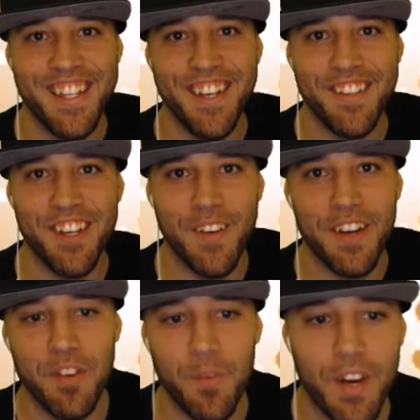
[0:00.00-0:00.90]
Yo
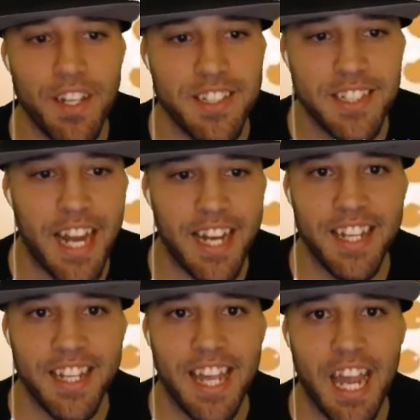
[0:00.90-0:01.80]
everyone, JD
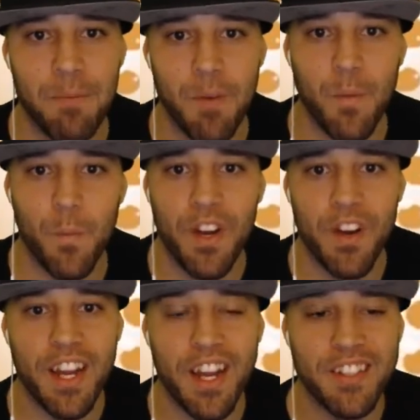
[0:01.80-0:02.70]
the Gamer, and we are
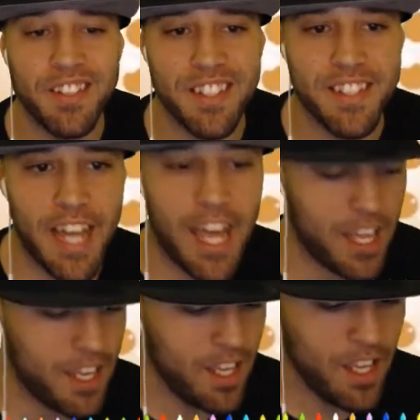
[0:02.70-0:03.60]
here
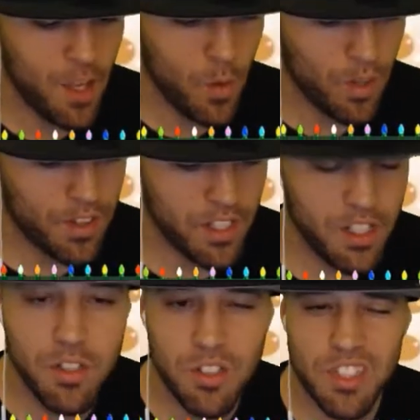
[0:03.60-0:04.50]
today with a
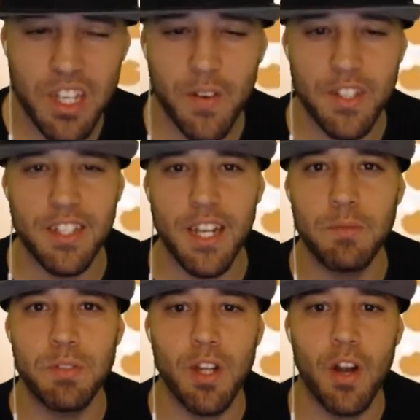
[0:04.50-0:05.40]
new series that I'm
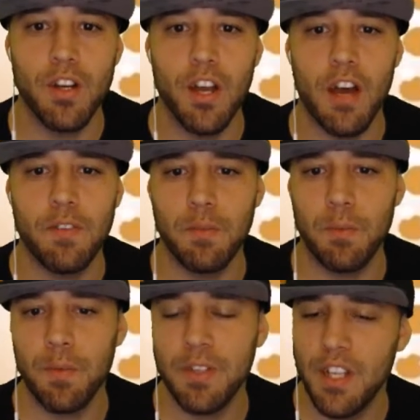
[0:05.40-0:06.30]
starting off.
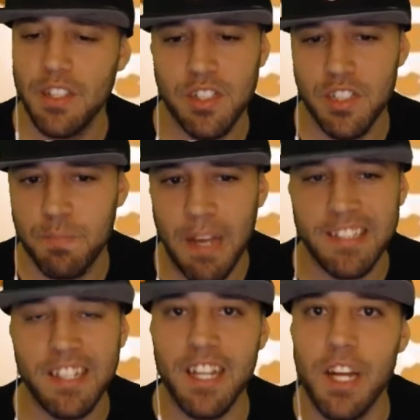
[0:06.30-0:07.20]
It's just
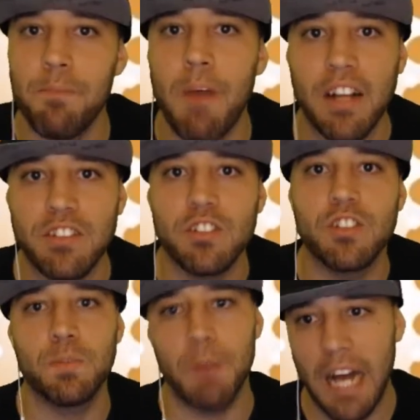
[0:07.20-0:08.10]
basically a monster
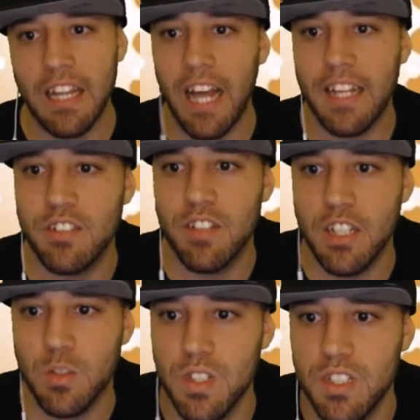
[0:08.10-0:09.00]
spotlight, so
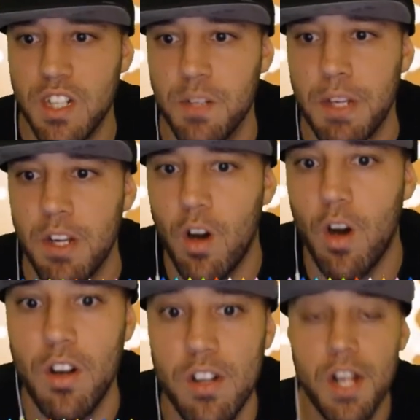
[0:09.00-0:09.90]
that's what it's going to be
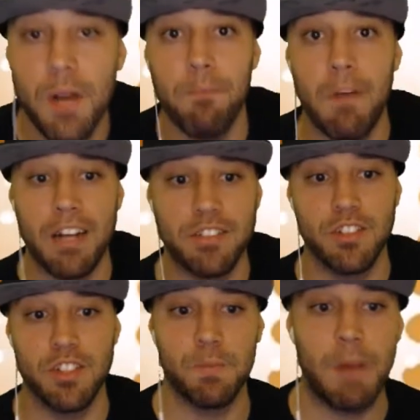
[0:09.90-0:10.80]
called, Monster
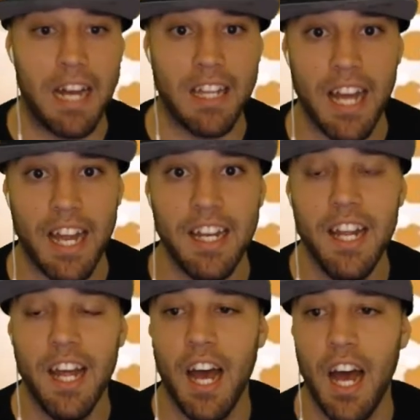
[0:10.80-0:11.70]
Spotlight,
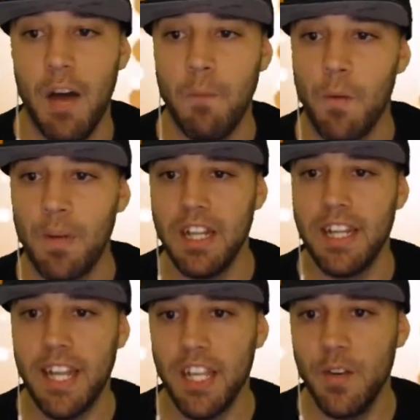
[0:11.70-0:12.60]
where we
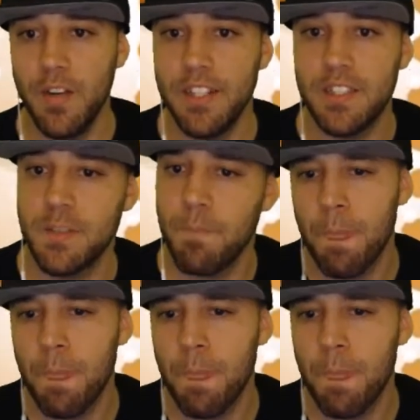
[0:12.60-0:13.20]
look at units,